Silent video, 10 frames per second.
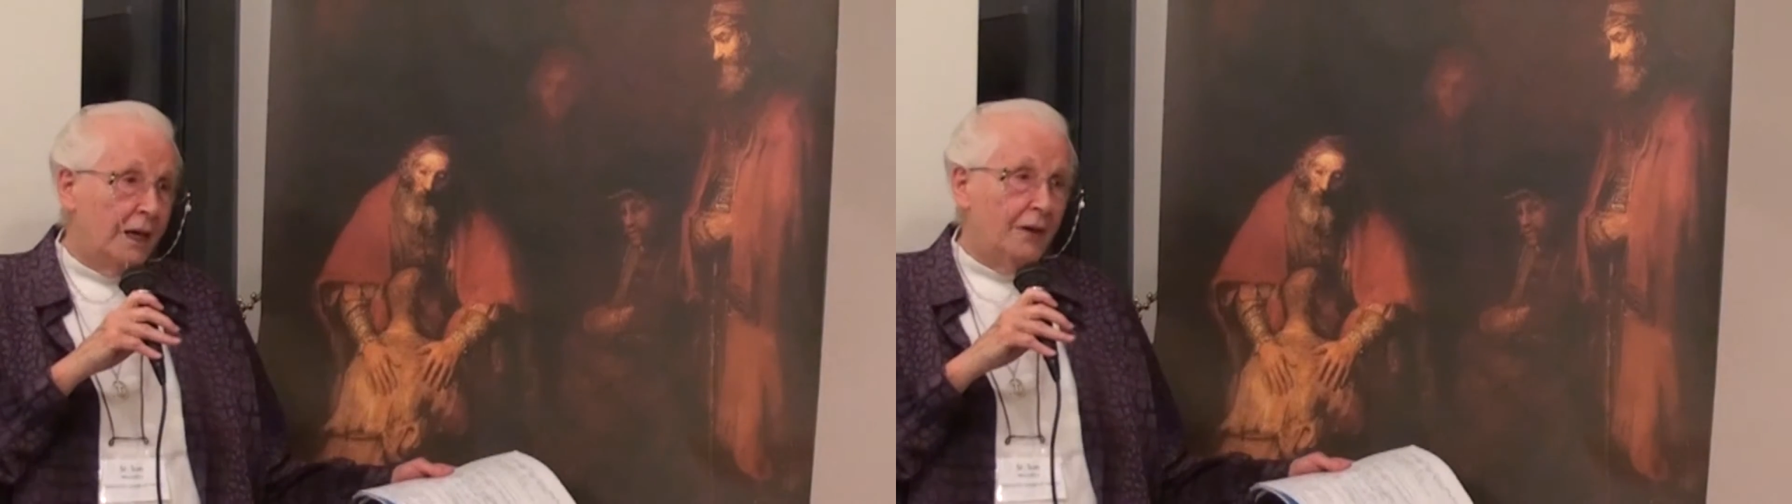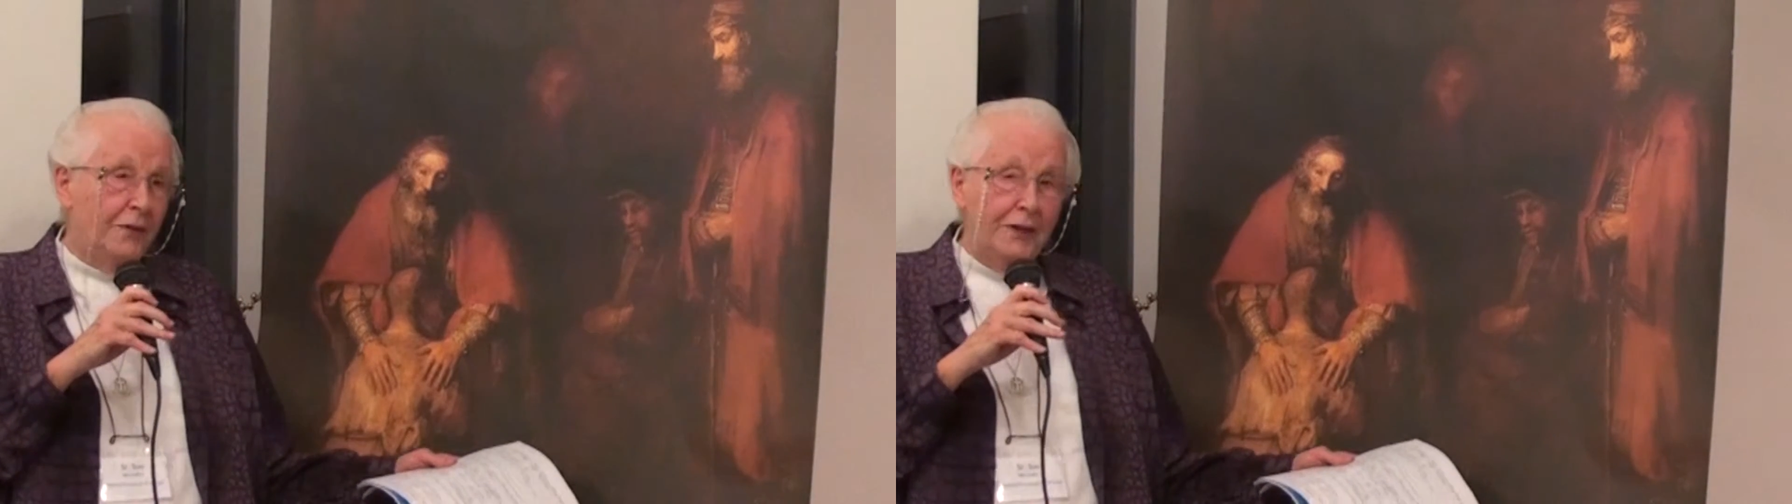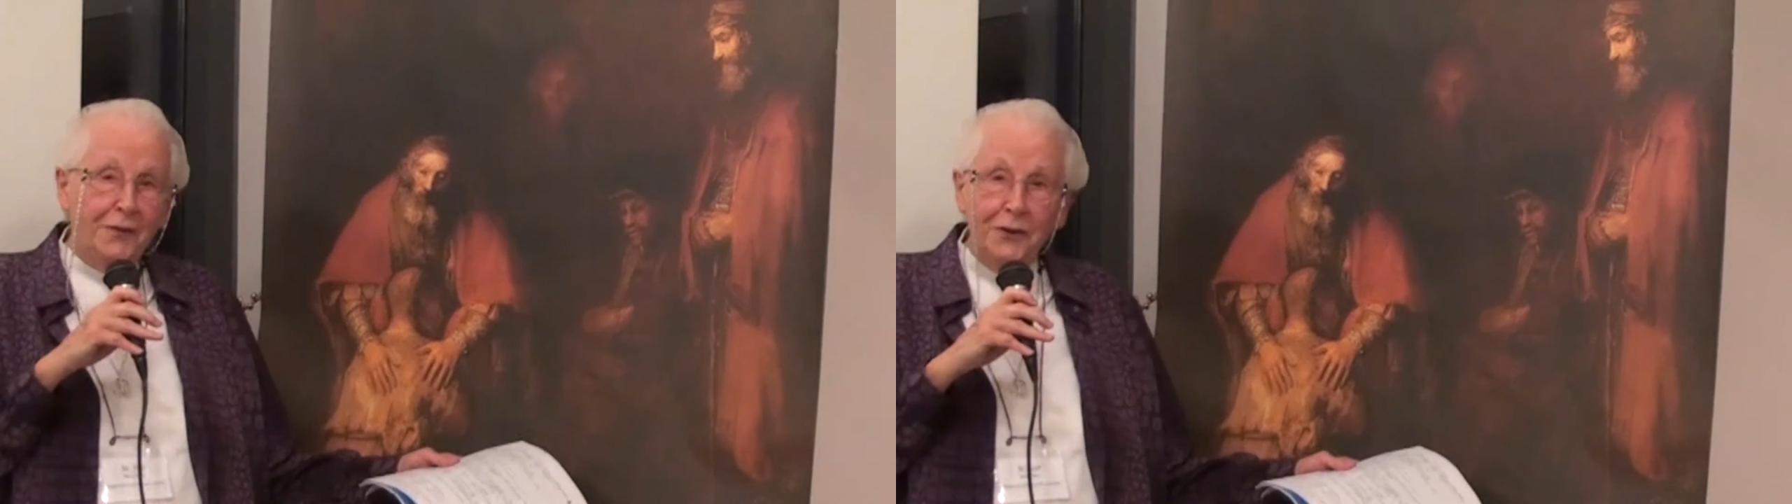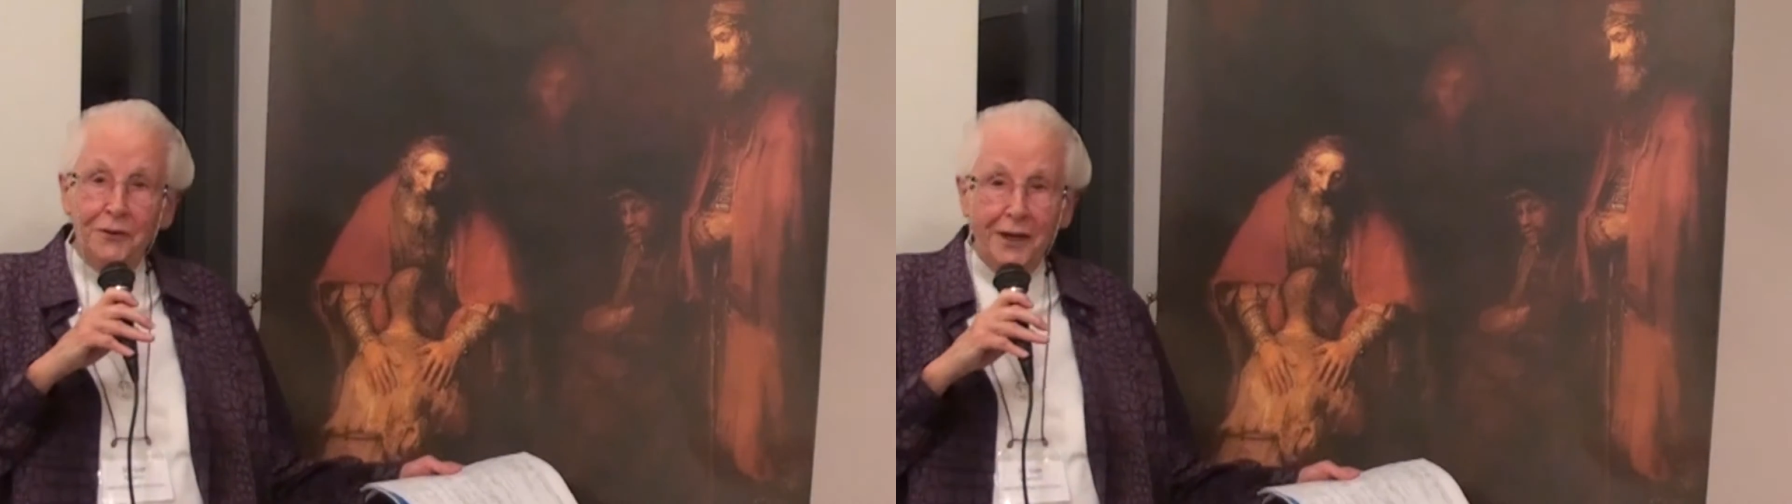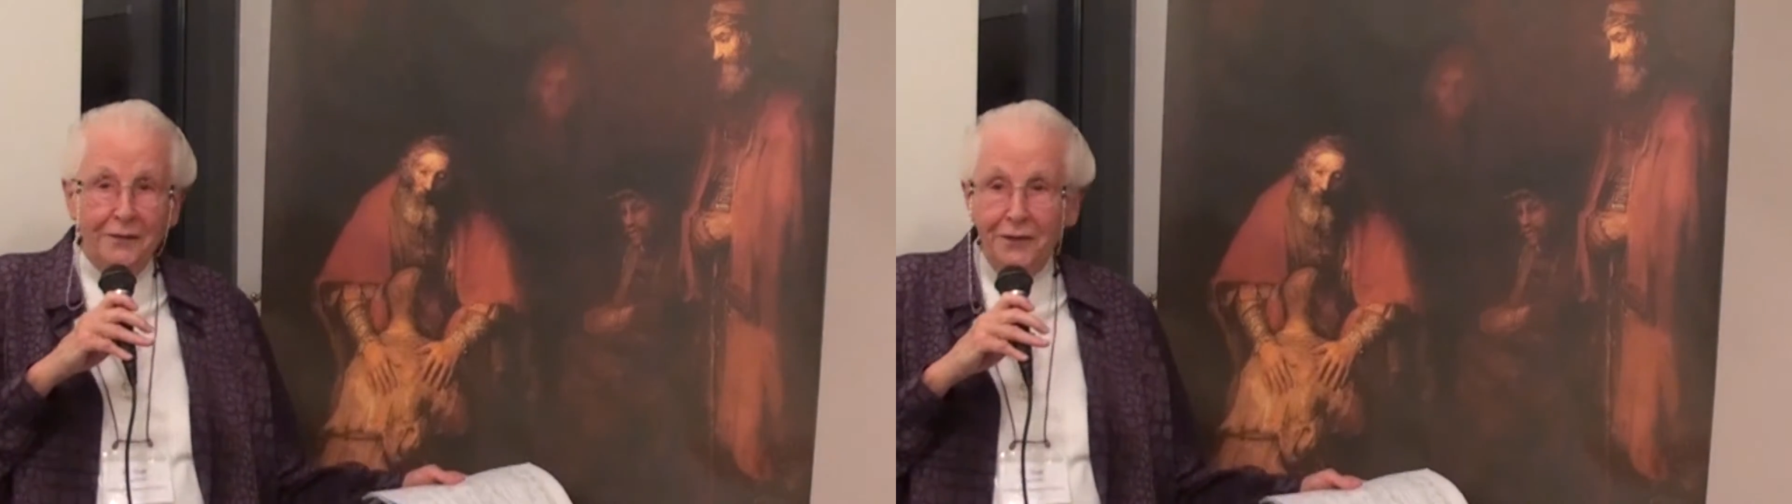I've given
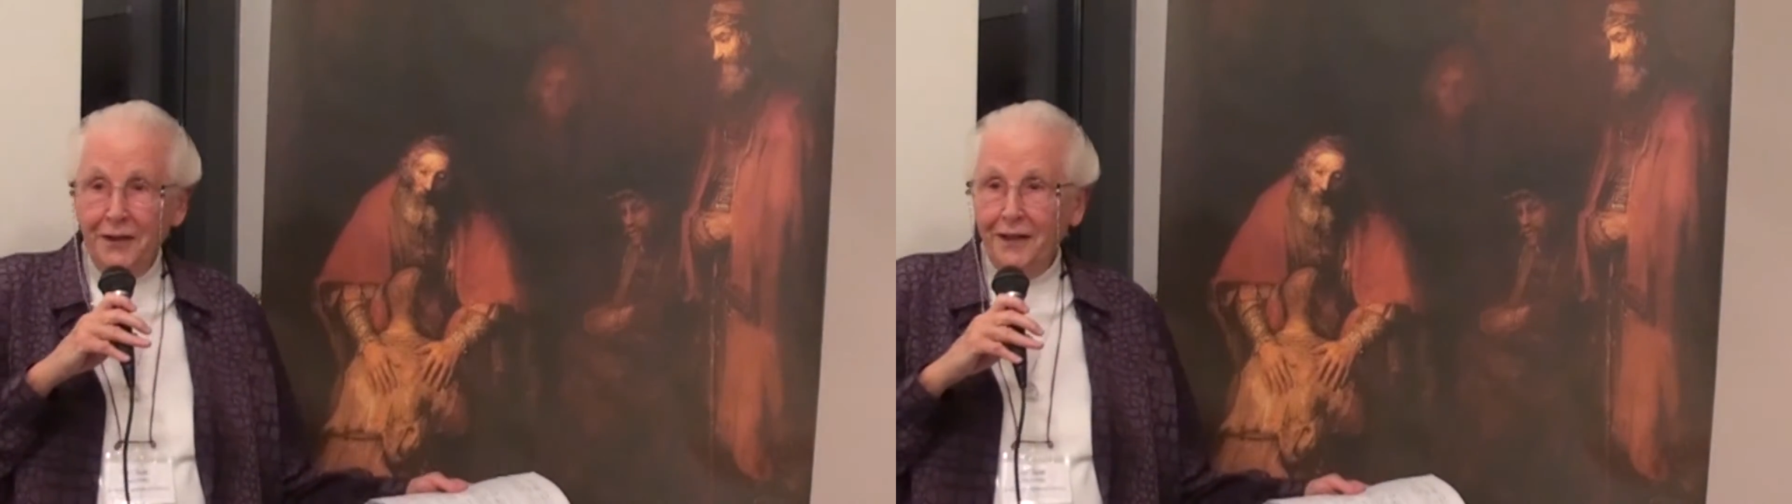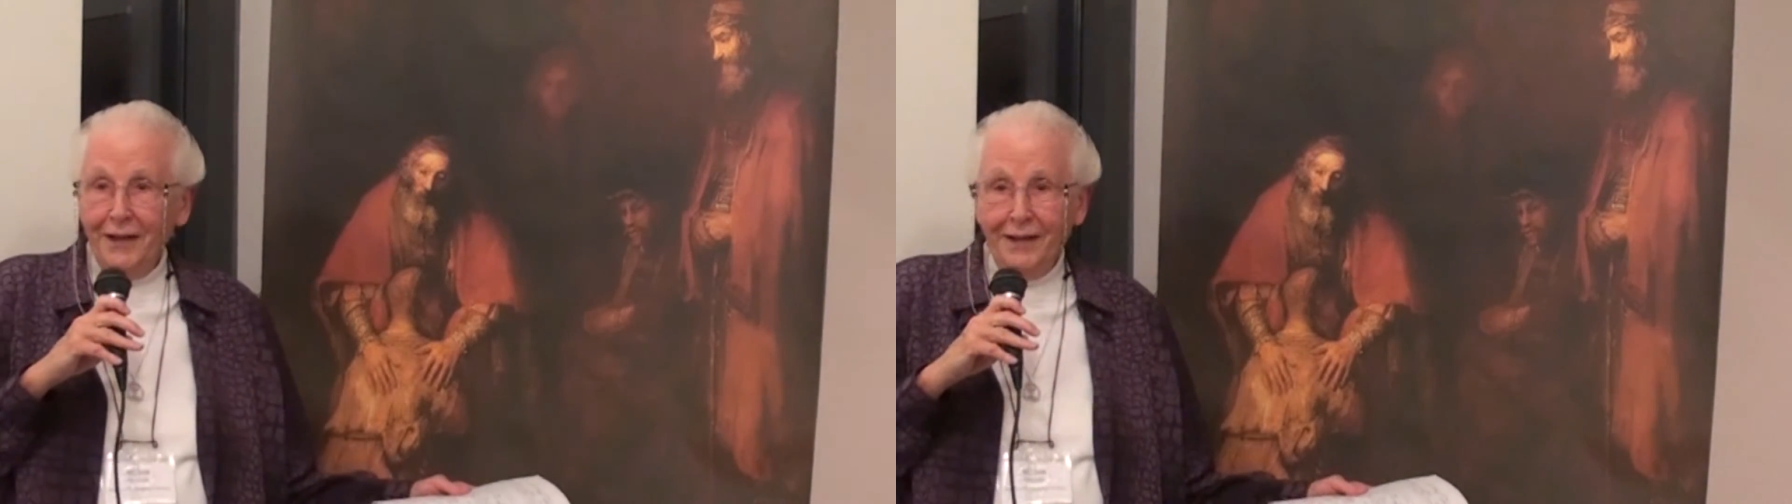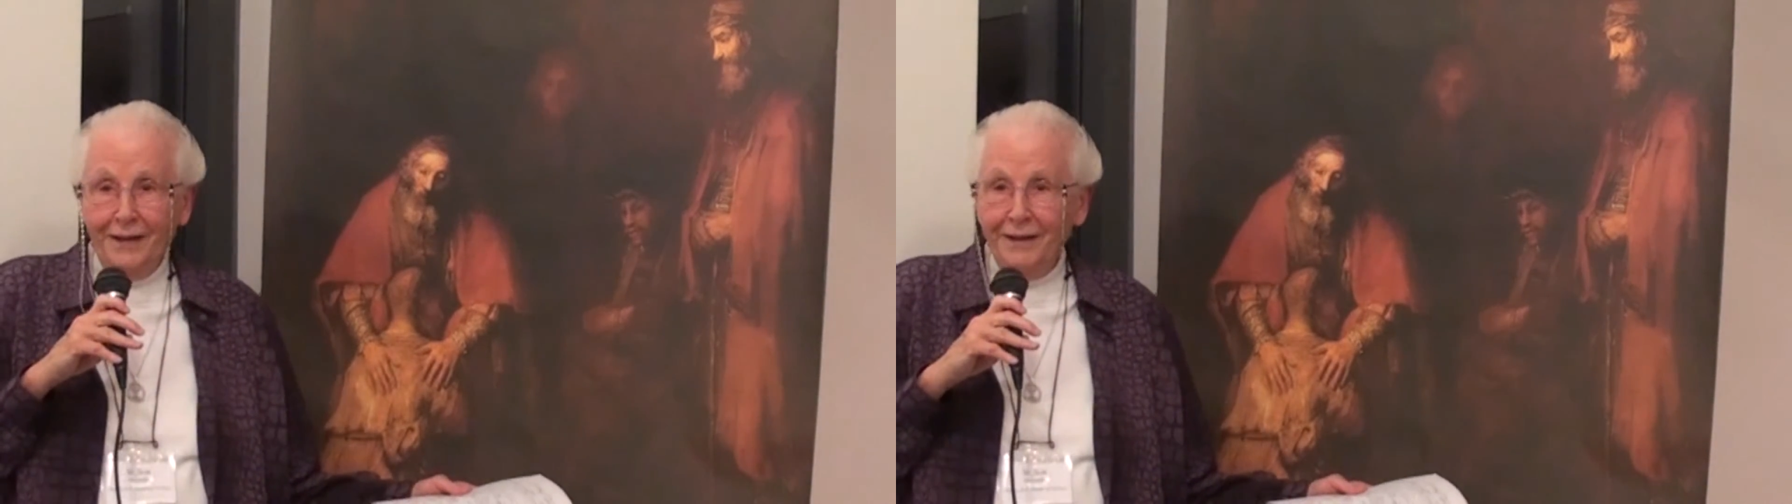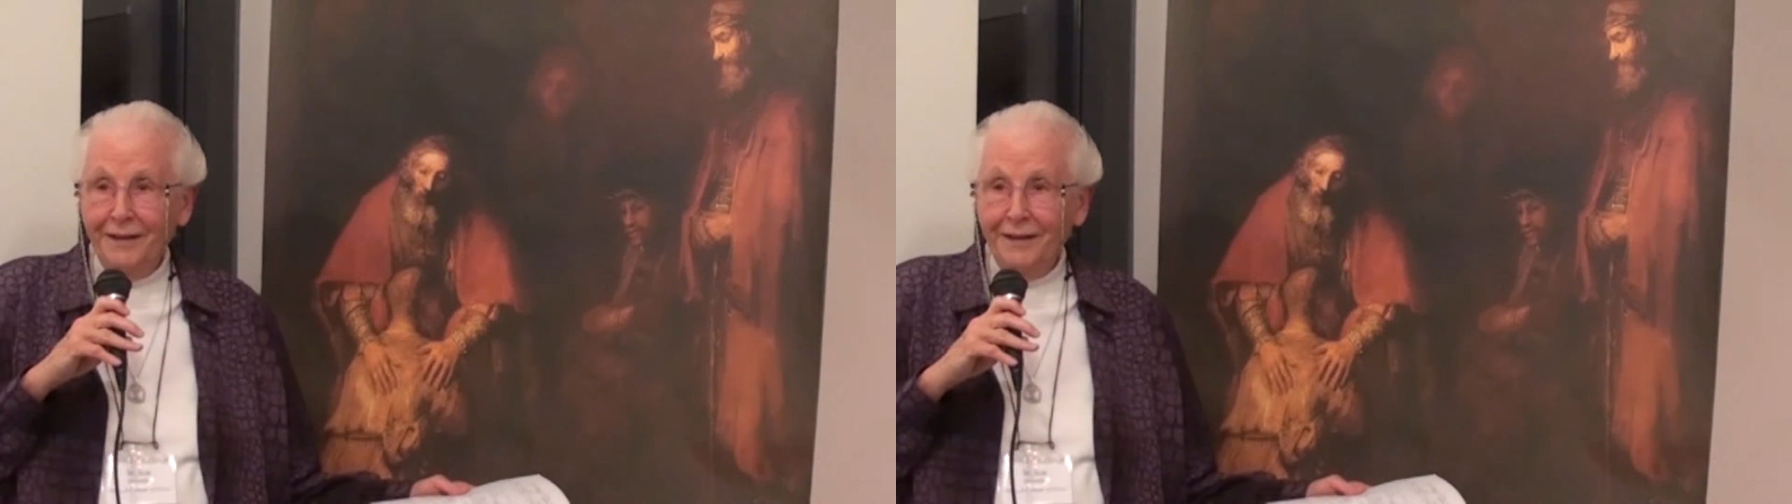you everything.